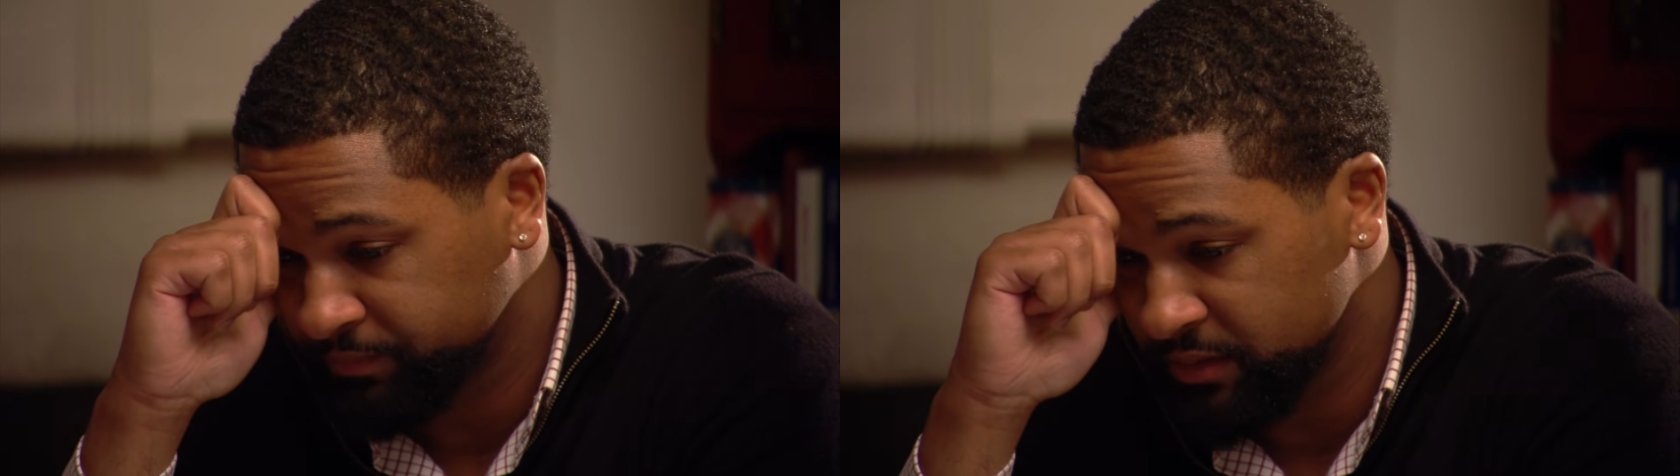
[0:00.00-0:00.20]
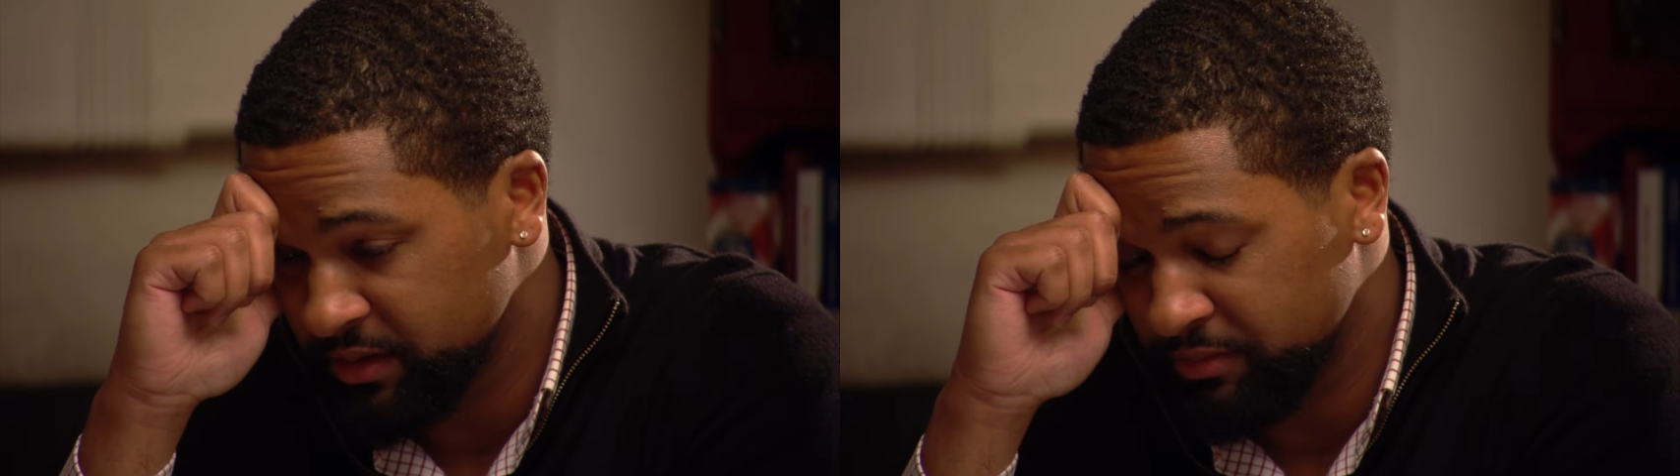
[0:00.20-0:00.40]

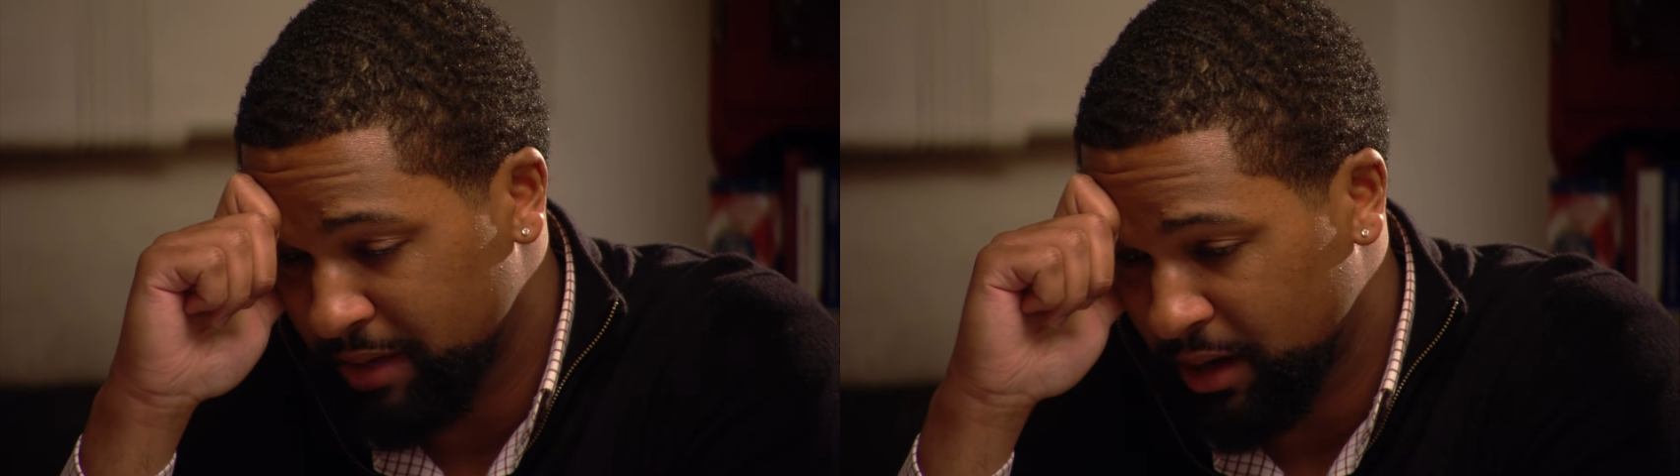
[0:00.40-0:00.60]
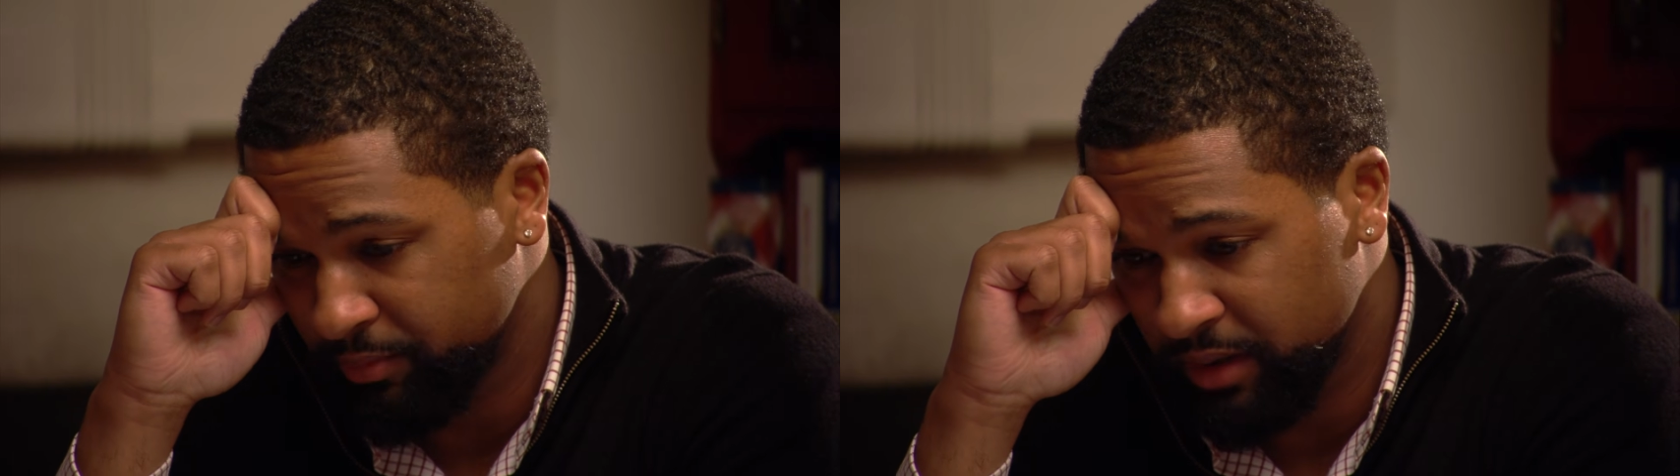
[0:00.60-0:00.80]
Is it
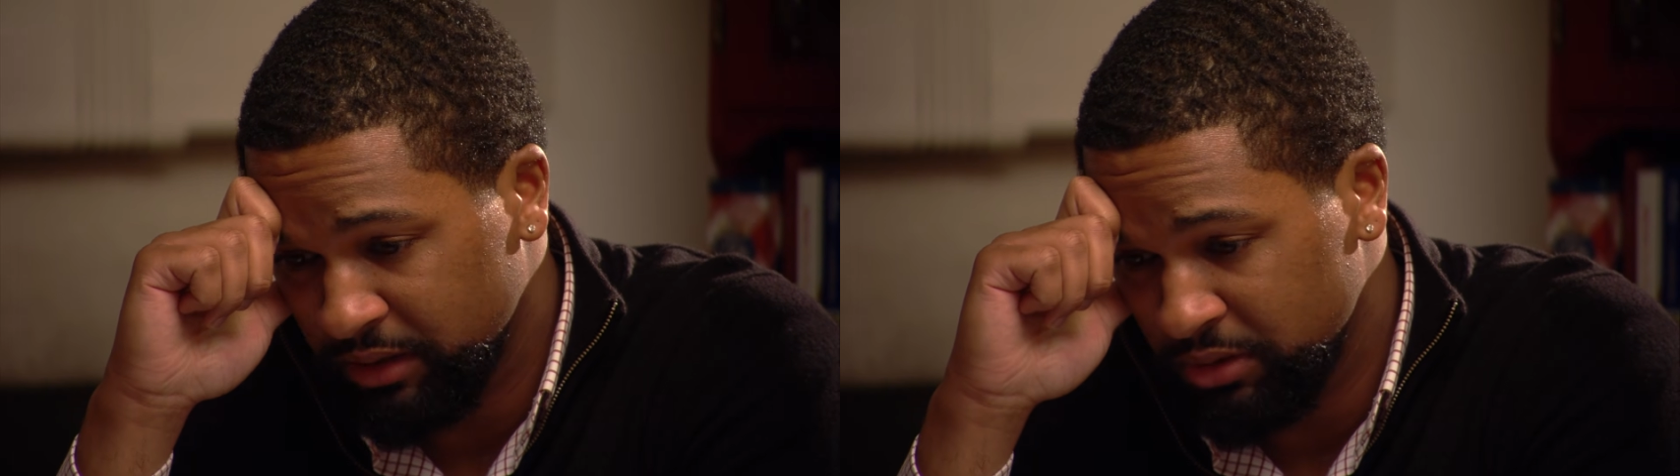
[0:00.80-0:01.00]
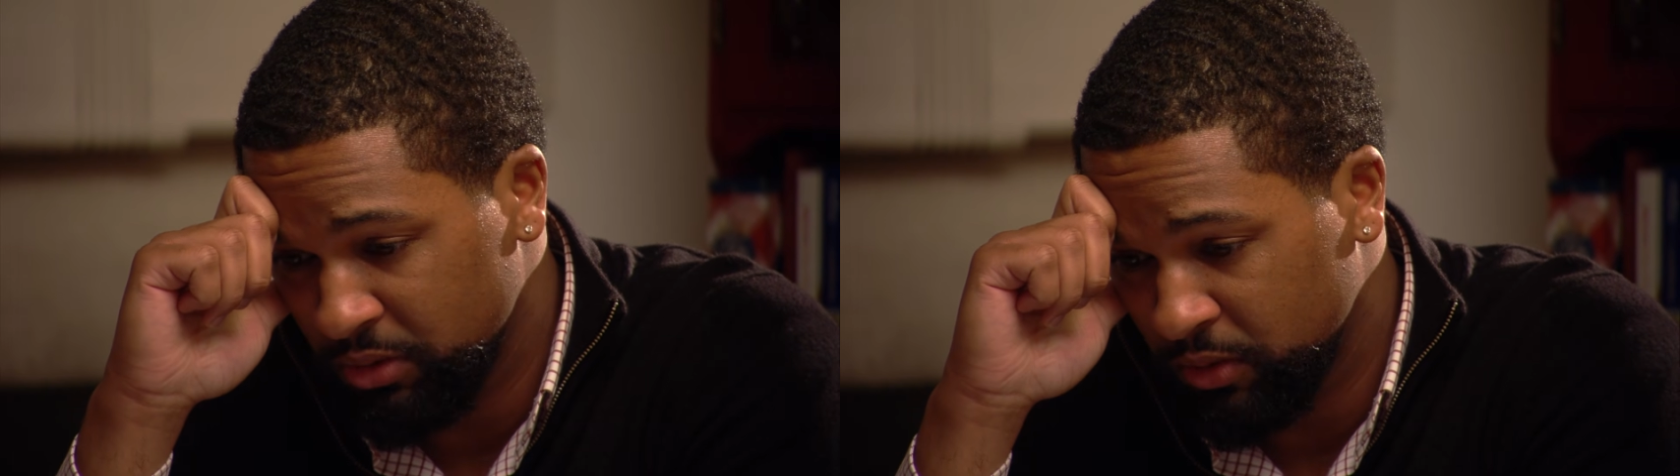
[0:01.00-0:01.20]
Malbec
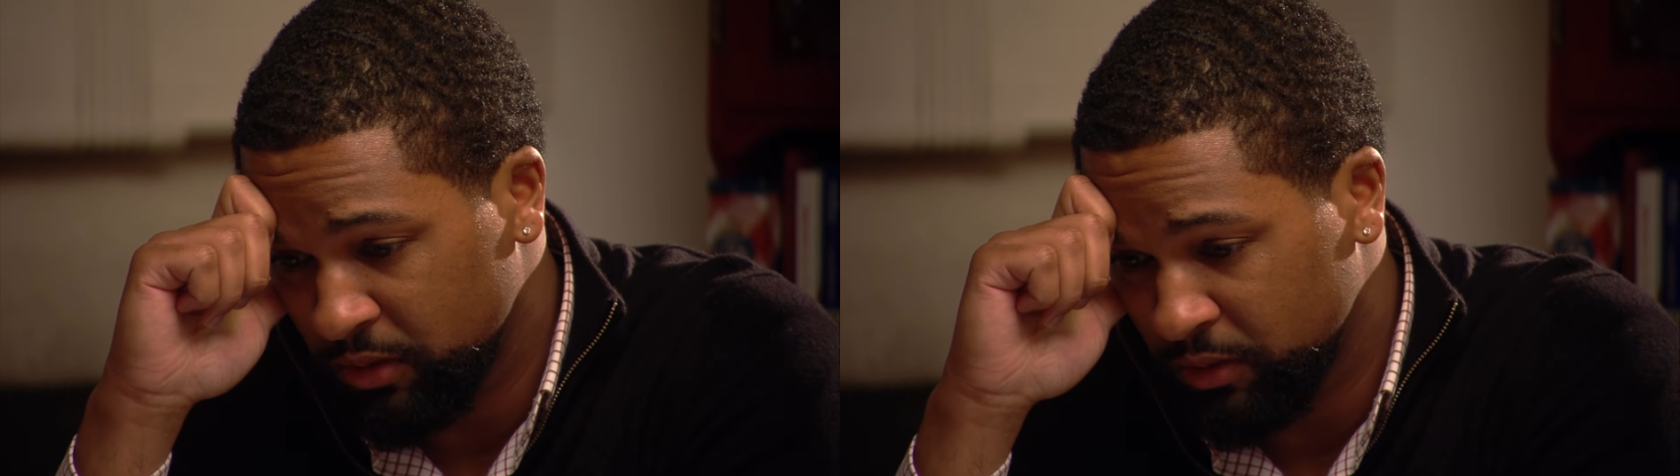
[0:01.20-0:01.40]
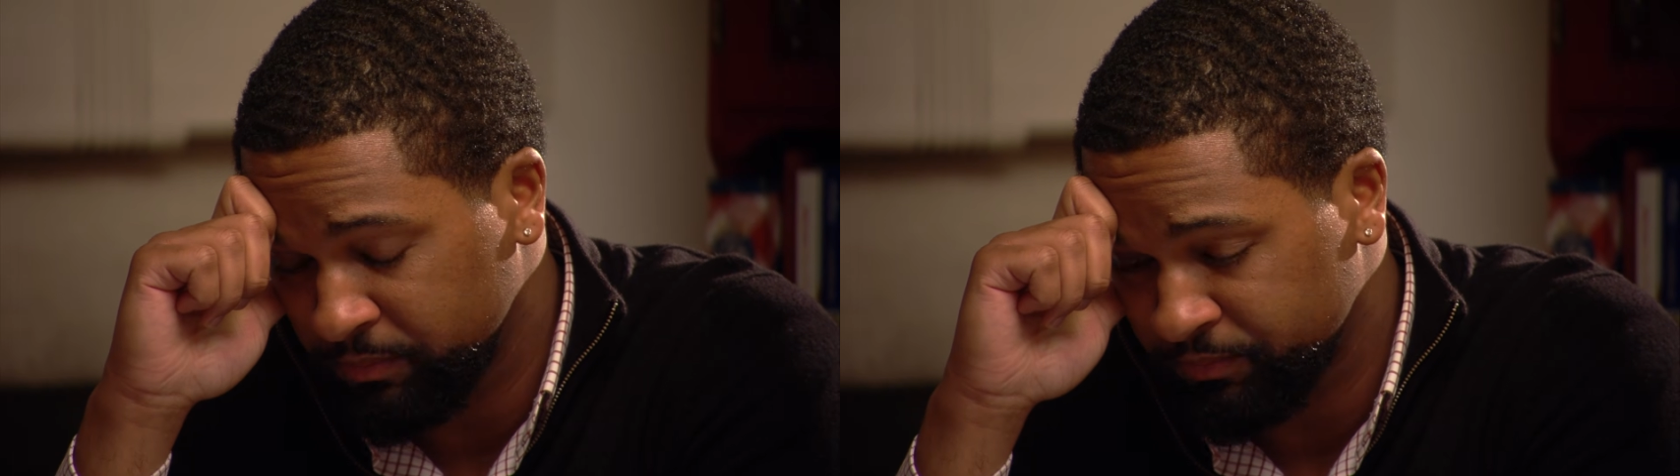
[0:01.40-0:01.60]
New
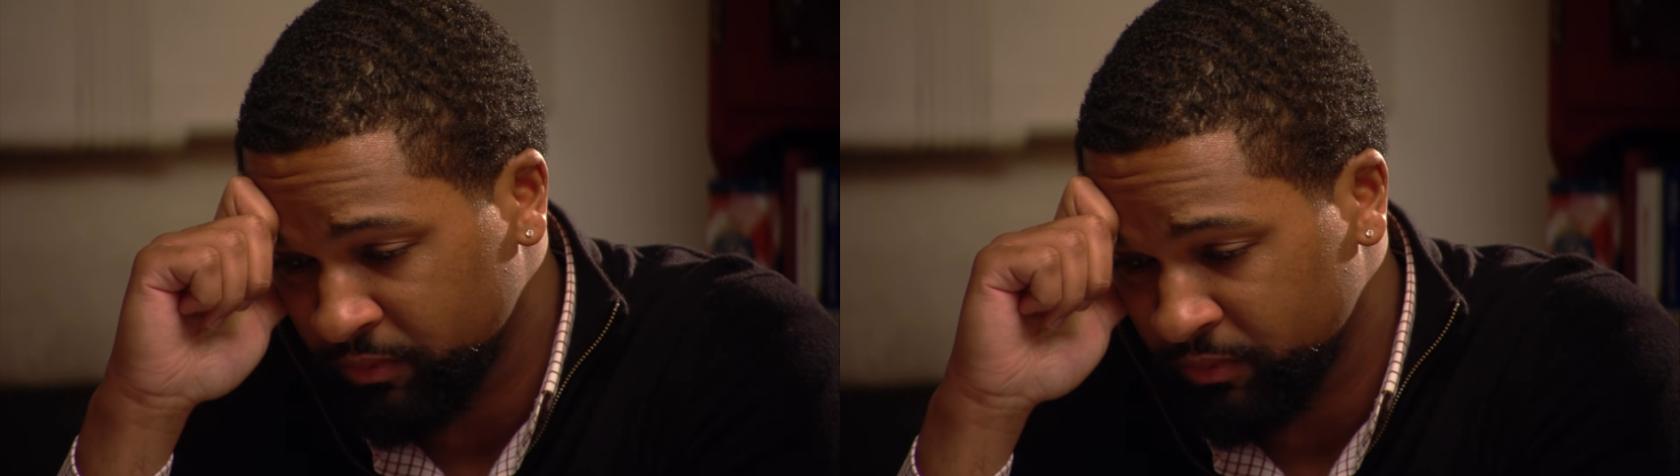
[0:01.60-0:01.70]
World?